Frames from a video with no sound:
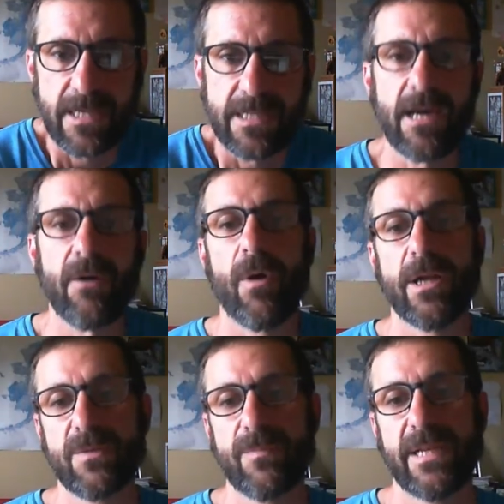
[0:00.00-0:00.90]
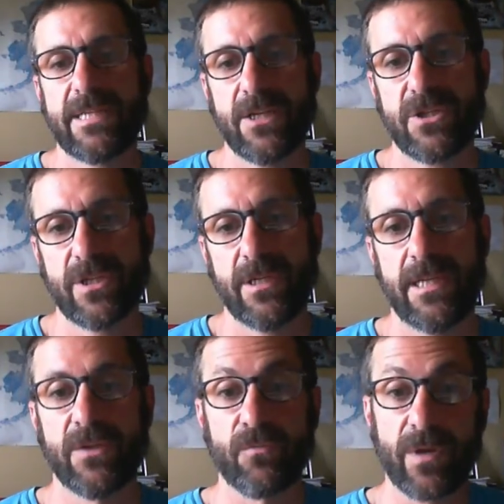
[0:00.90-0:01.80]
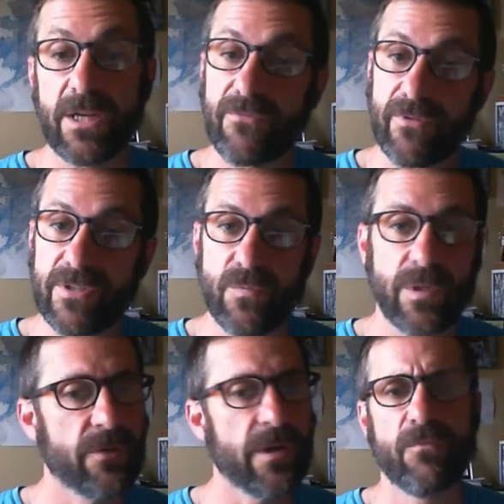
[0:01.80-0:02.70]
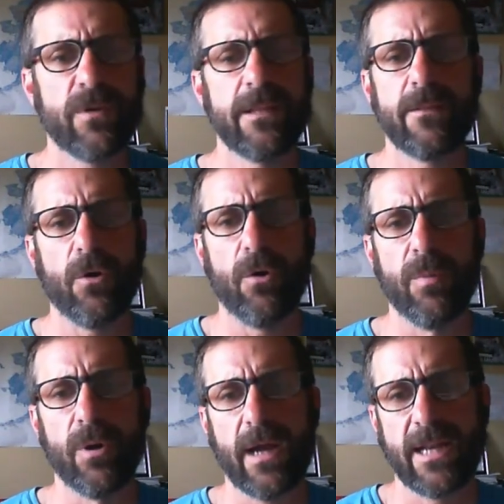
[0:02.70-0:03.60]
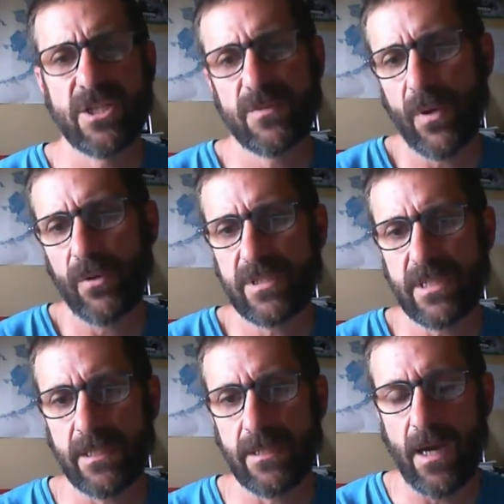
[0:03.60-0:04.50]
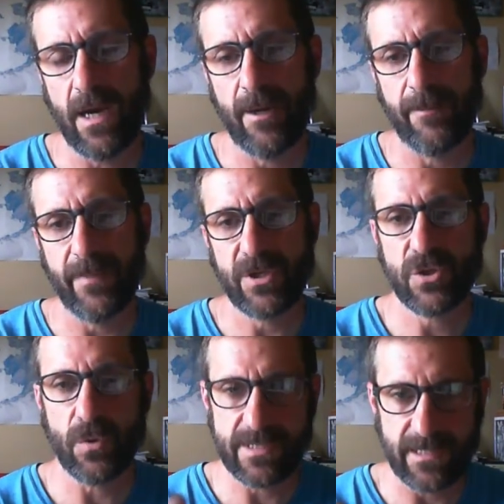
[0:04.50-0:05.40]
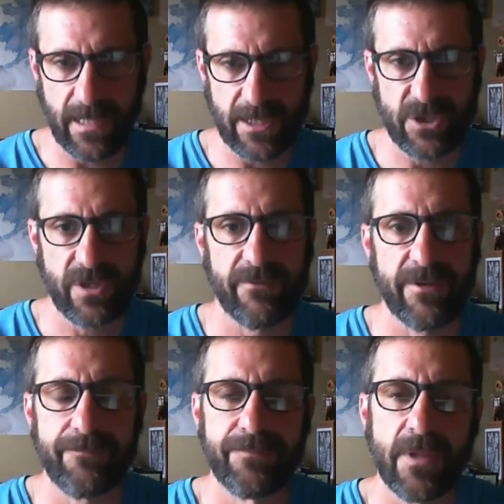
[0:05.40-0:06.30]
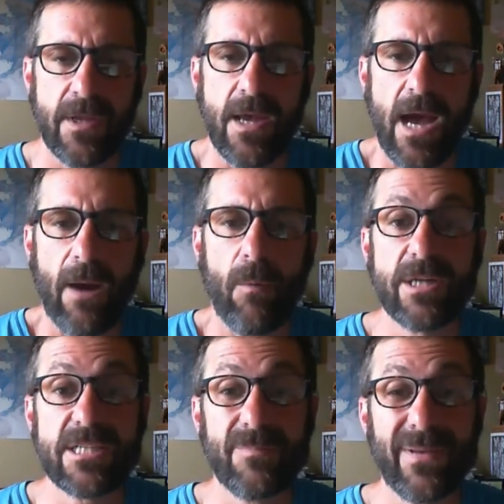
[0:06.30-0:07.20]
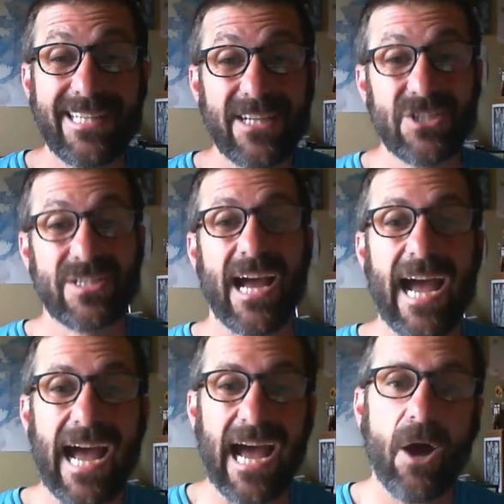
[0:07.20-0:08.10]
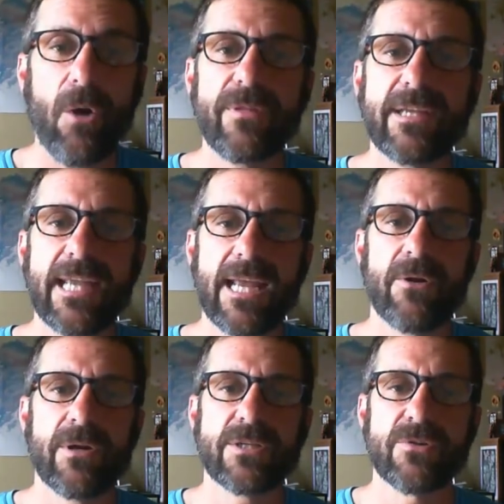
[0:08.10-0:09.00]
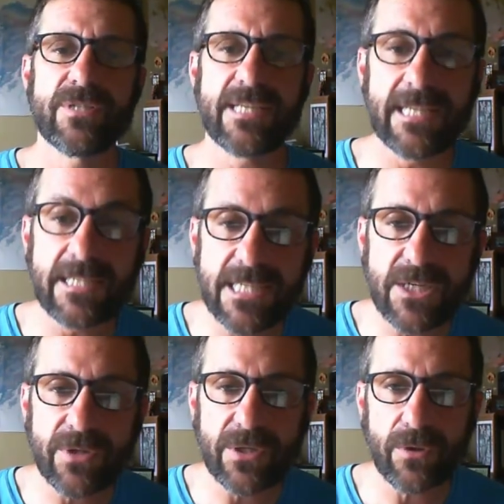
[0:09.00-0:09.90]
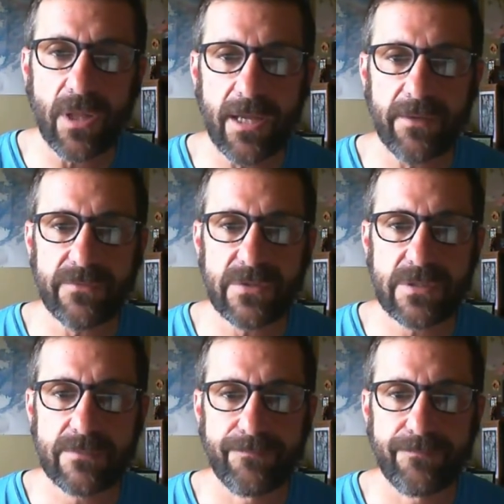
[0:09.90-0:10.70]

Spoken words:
Now, I want you to pay attention in the reading for this week. You're not reading the whole book. I just posted a short selection of it. I want you to pay attention to how the characters' interior lives,